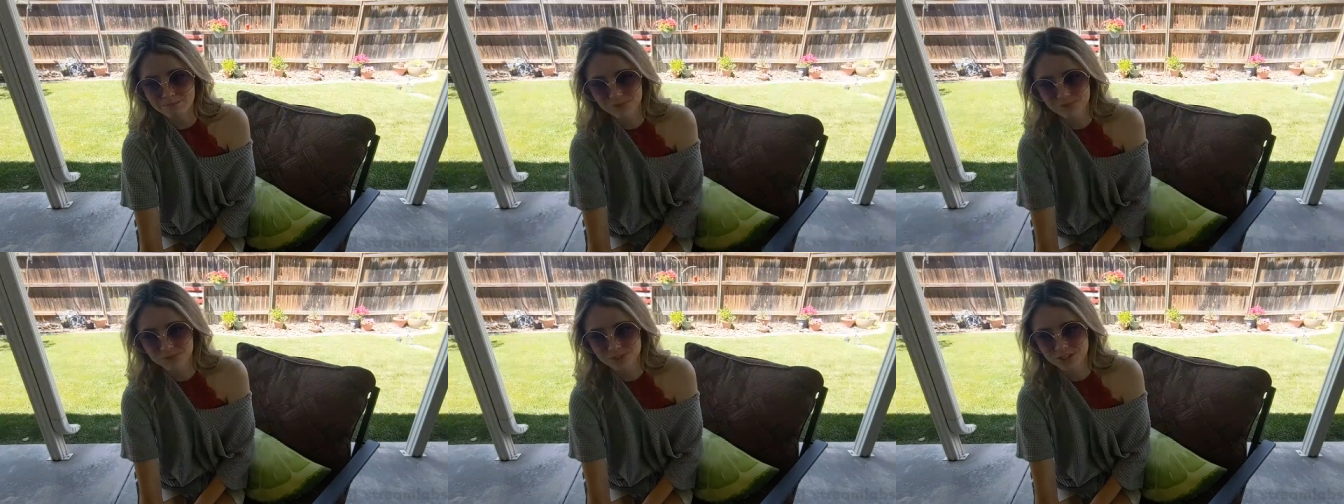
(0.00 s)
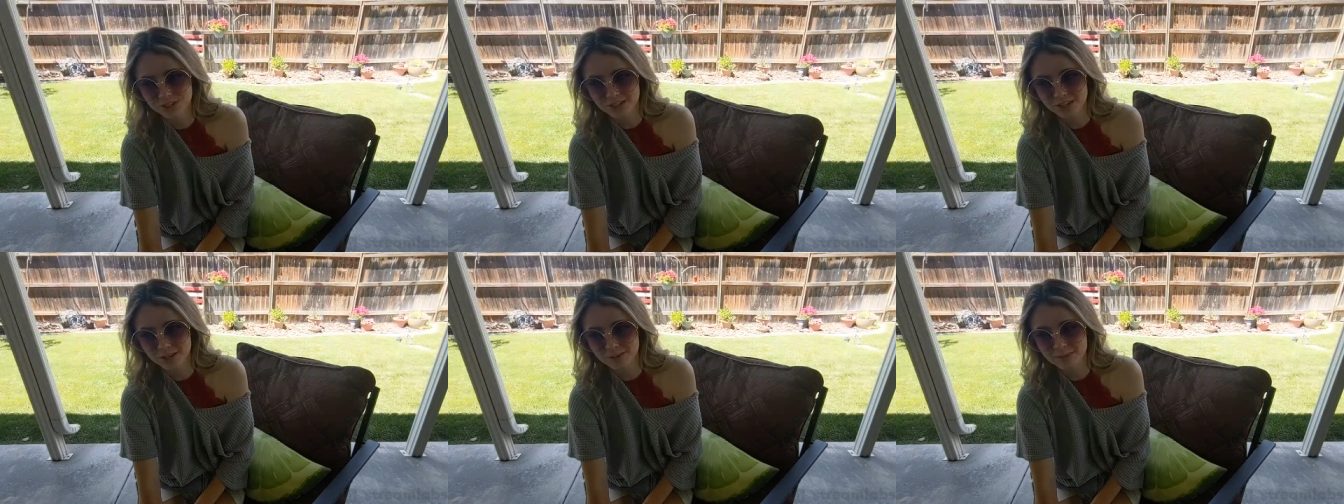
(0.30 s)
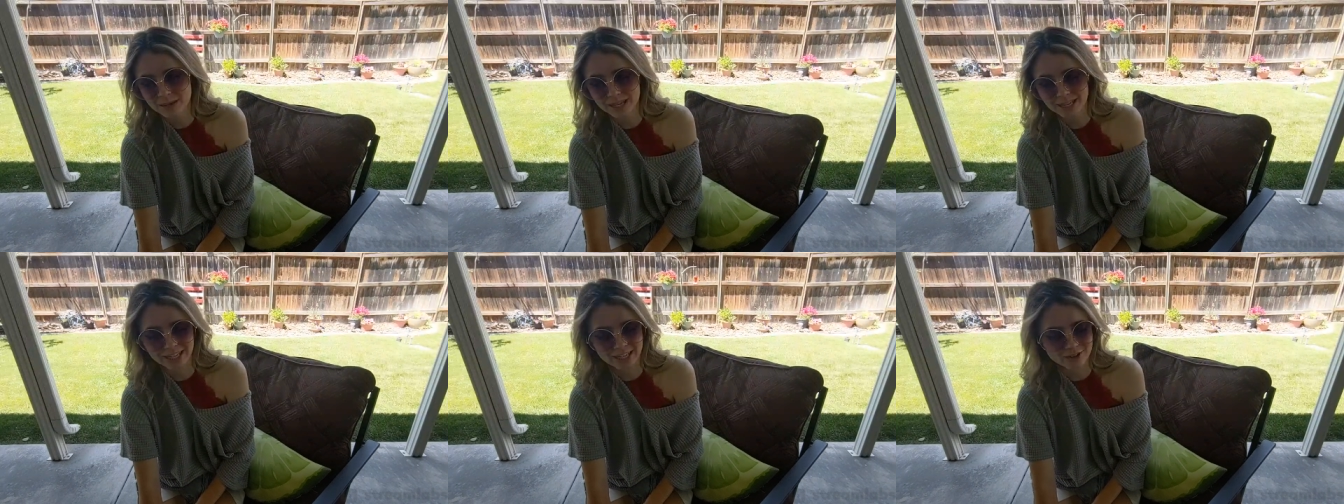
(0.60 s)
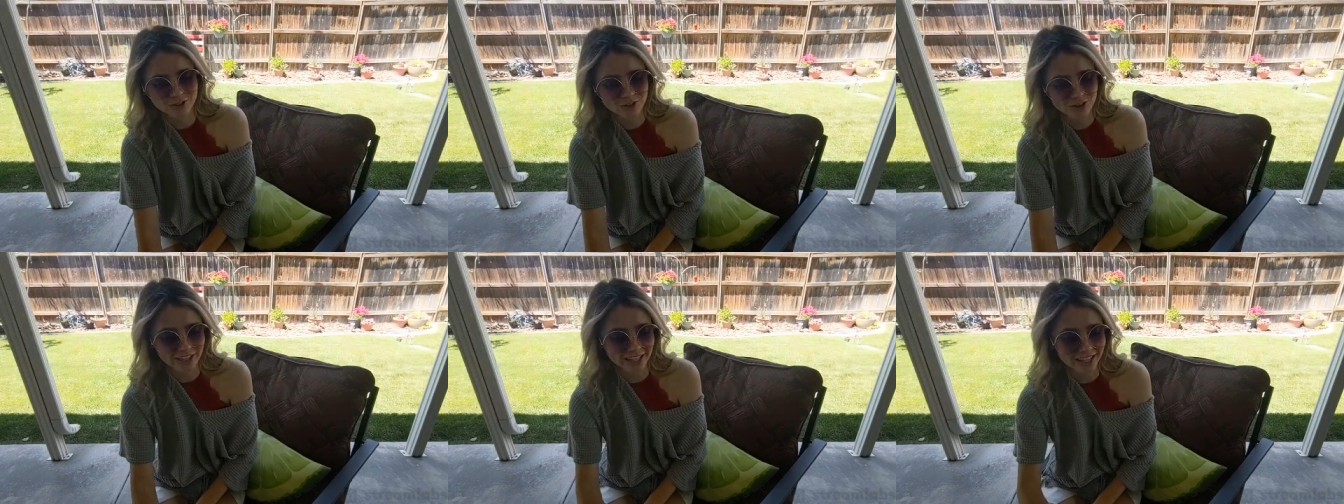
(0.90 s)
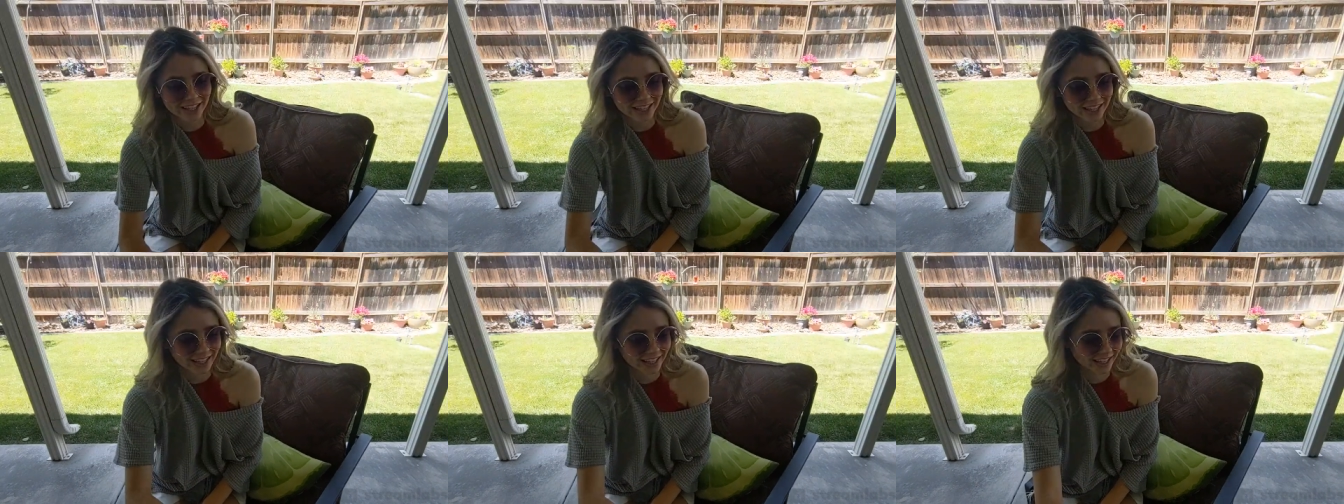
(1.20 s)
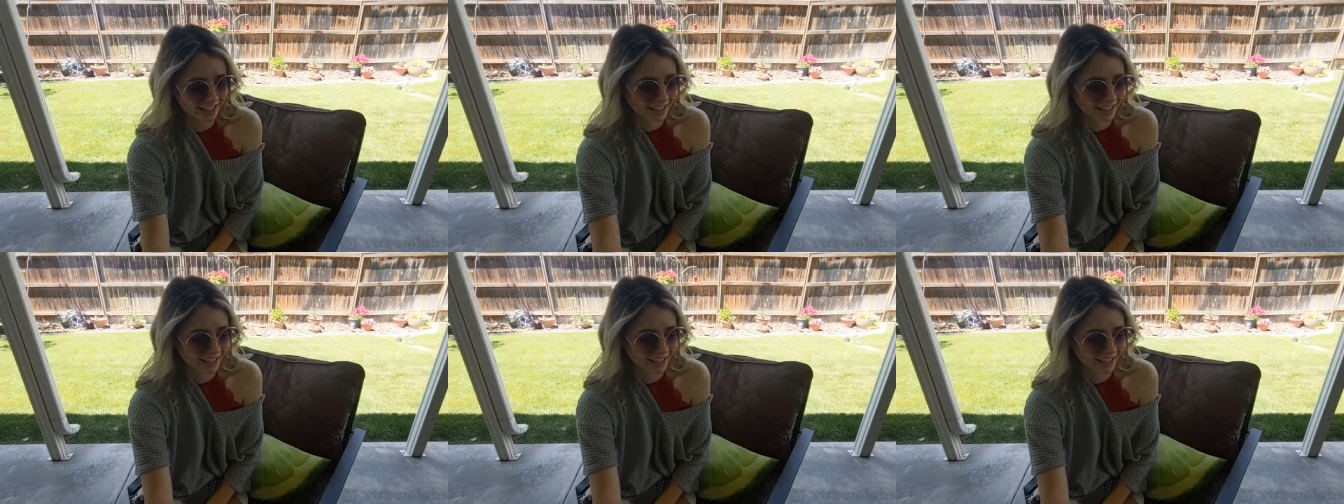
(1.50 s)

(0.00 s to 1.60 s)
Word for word: Yeah. She's going to make an entry.